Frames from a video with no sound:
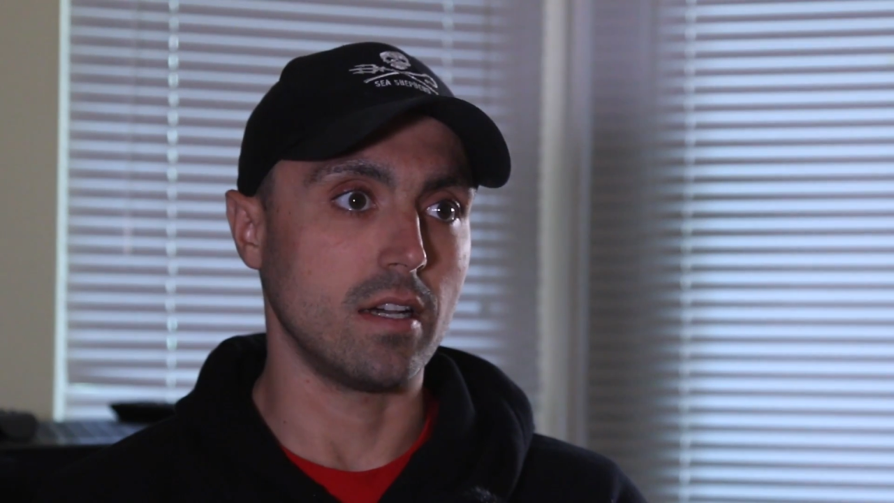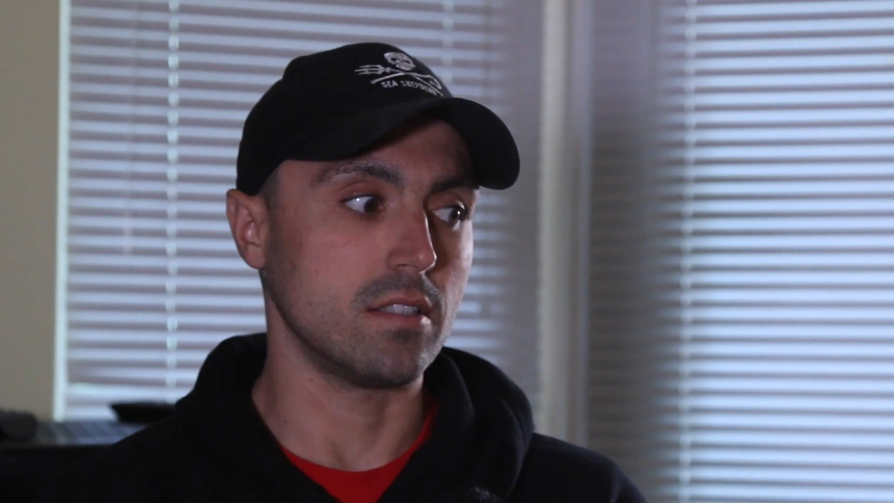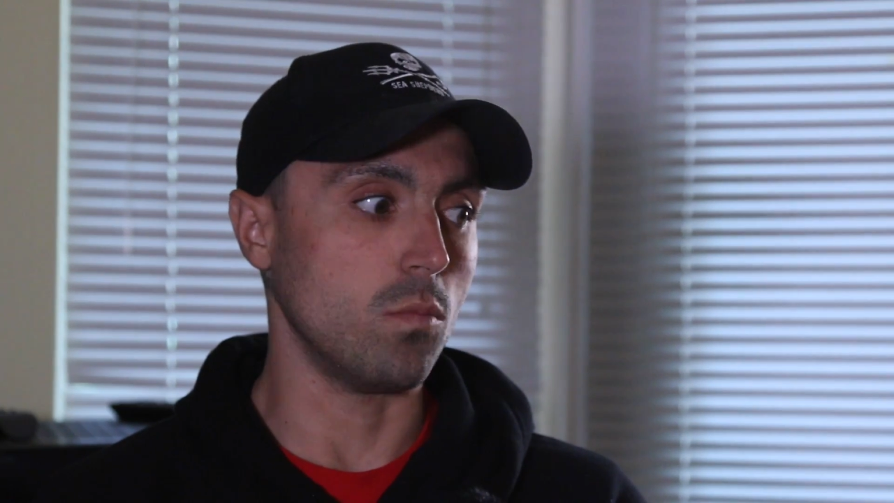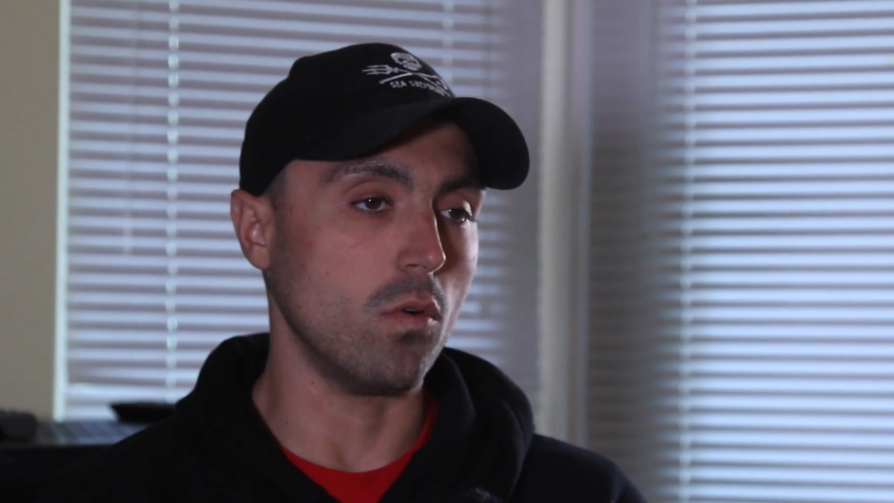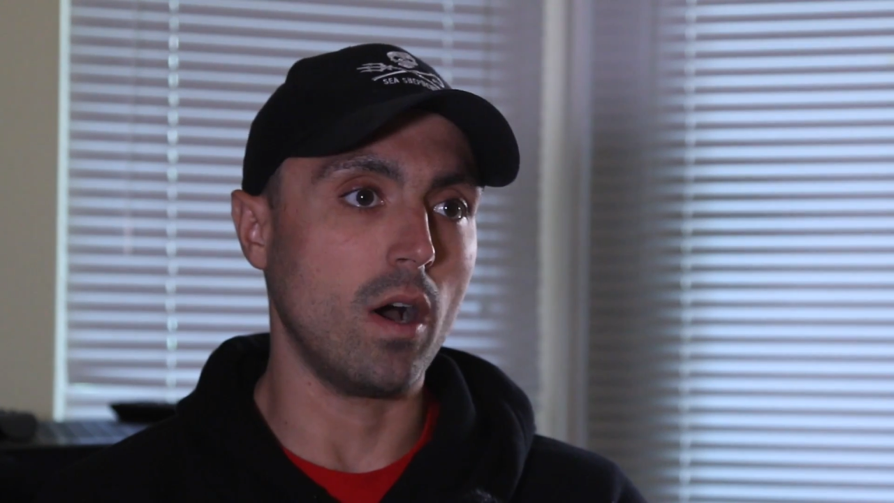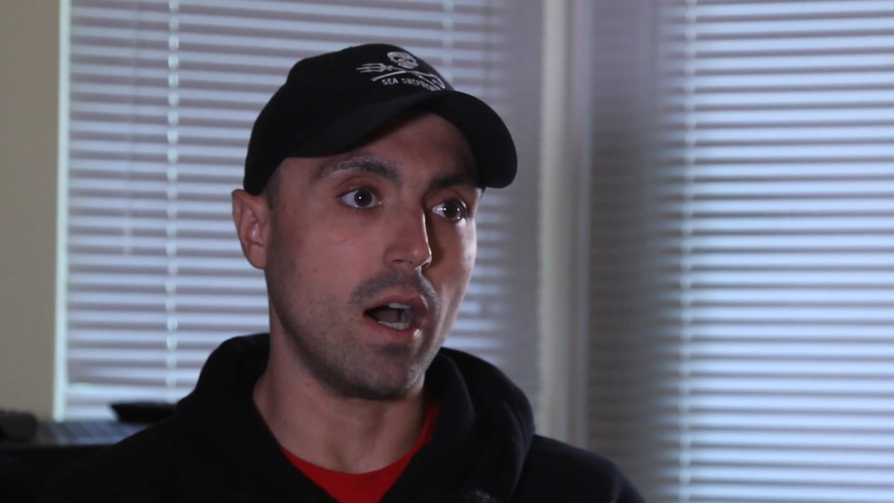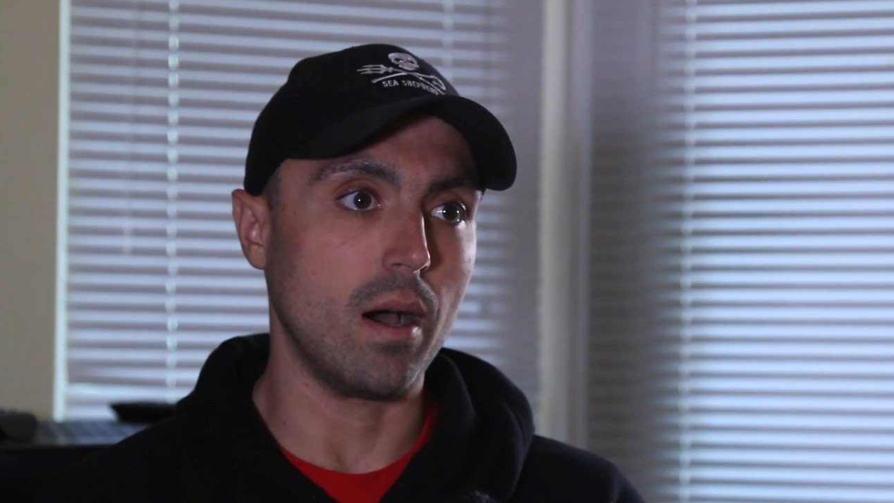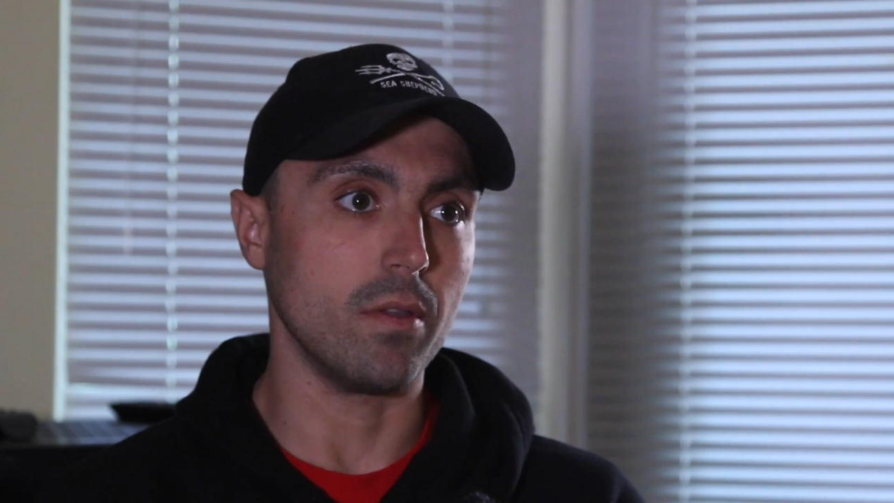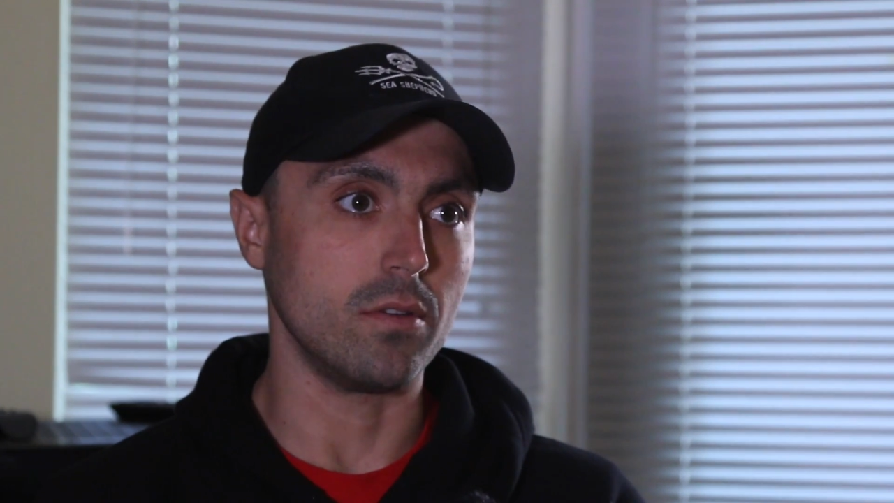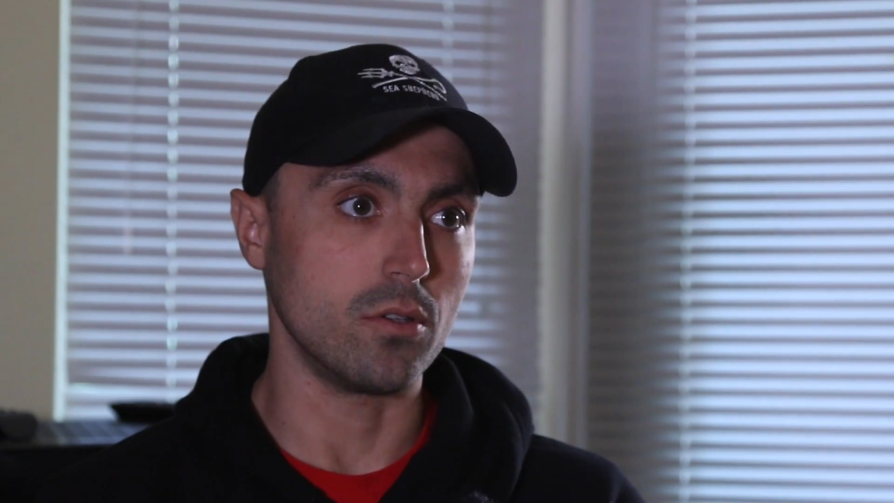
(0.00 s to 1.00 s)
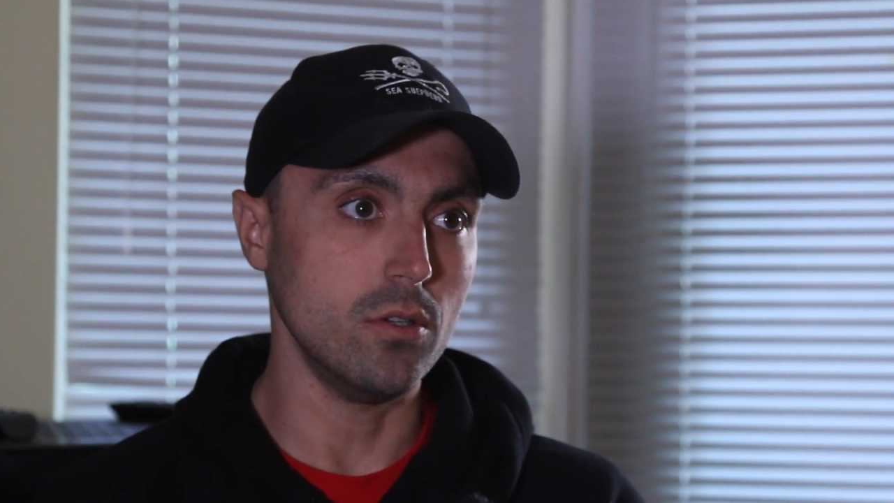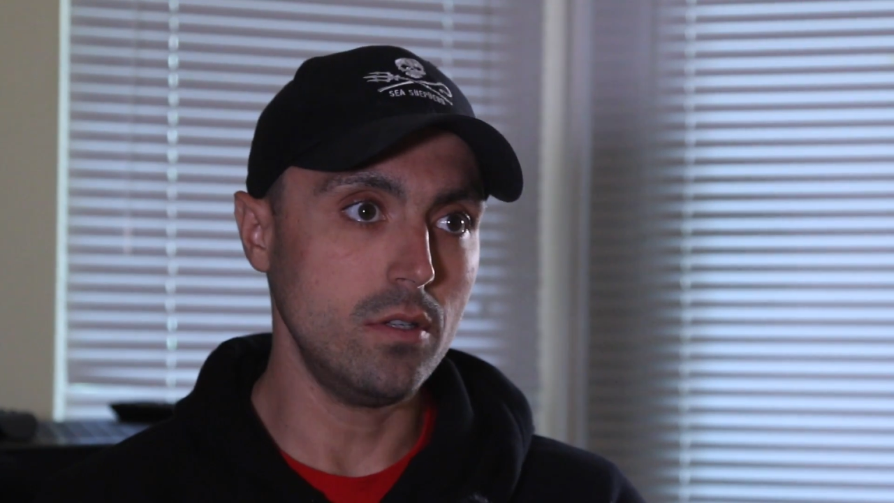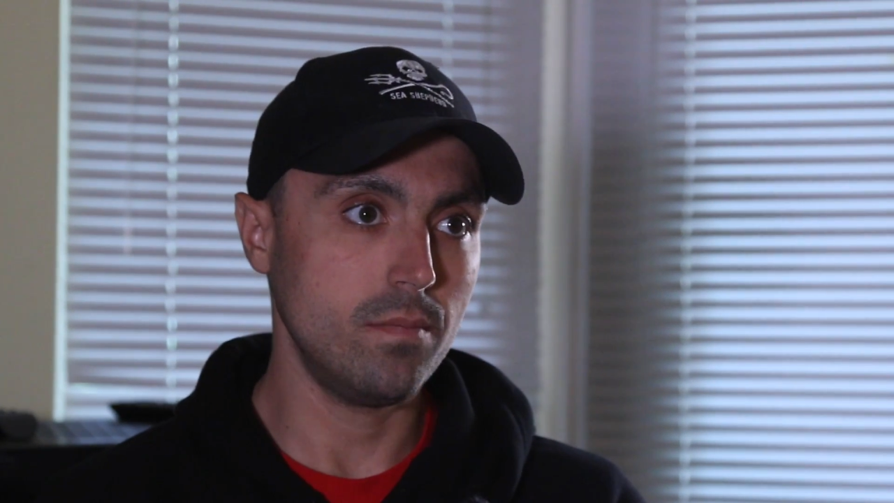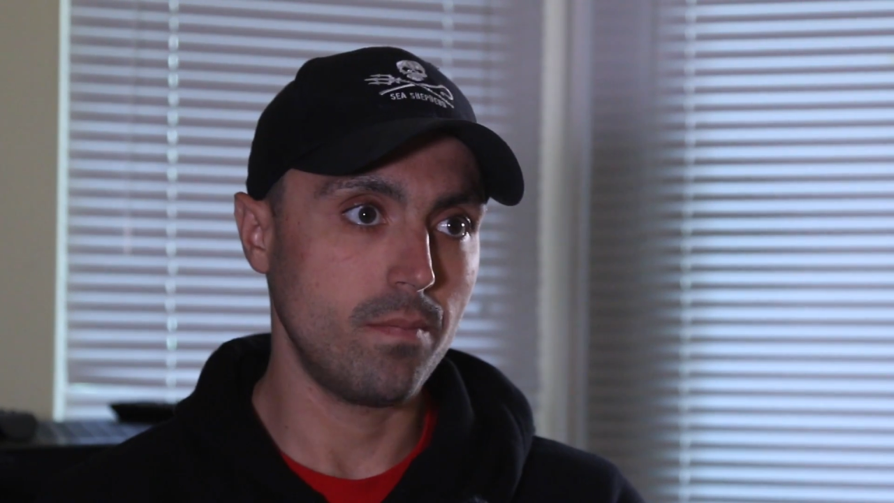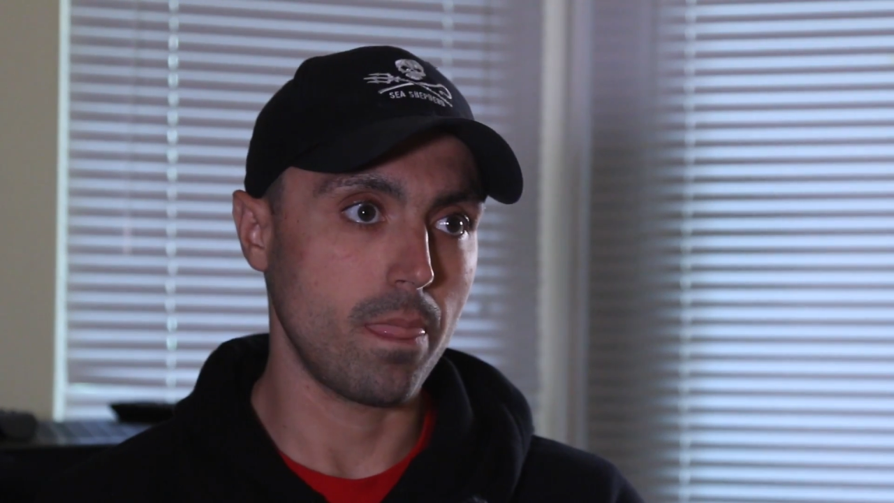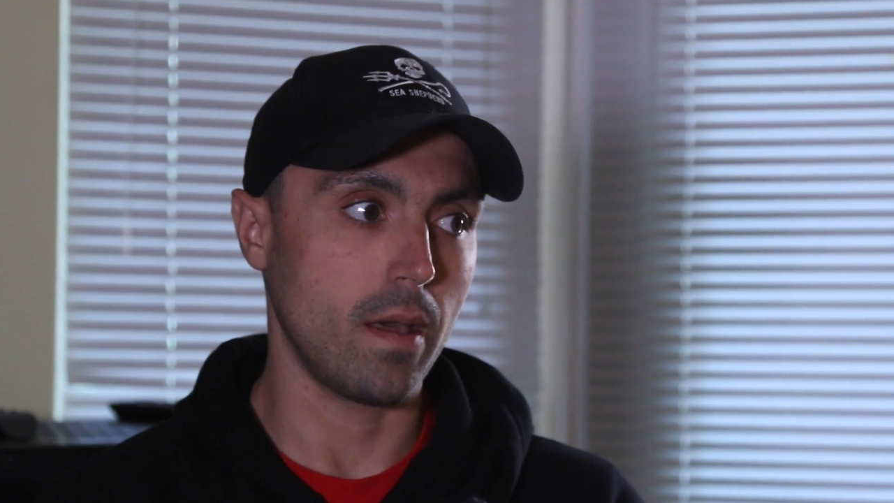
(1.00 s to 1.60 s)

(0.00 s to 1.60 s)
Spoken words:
does more harm than good.